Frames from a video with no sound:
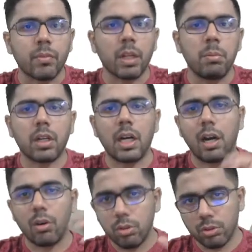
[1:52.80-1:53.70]
But
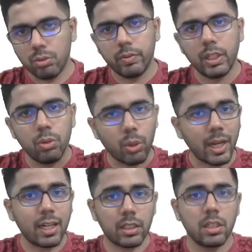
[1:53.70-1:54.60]
how do we look
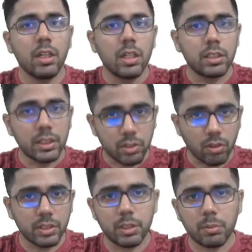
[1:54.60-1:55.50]
at this
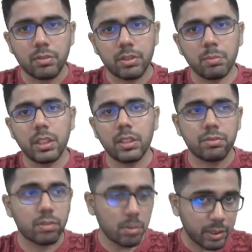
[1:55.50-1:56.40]
concept of remainders
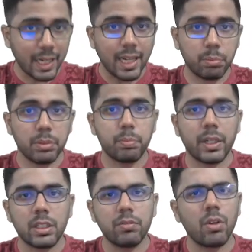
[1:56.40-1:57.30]
from CAT
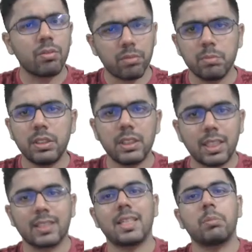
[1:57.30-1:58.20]
perspective or from these
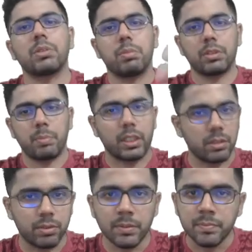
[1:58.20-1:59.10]
exams perspective?
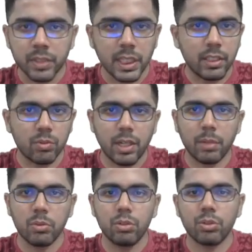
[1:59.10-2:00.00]
That is what I
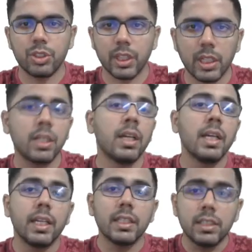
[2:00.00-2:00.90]
am going to share
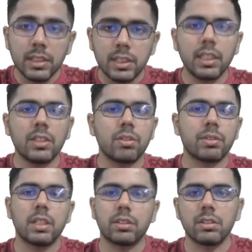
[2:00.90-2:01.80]
in this series of
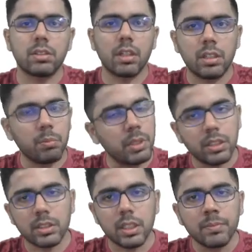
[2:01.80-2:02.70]
sessions, remainders ka.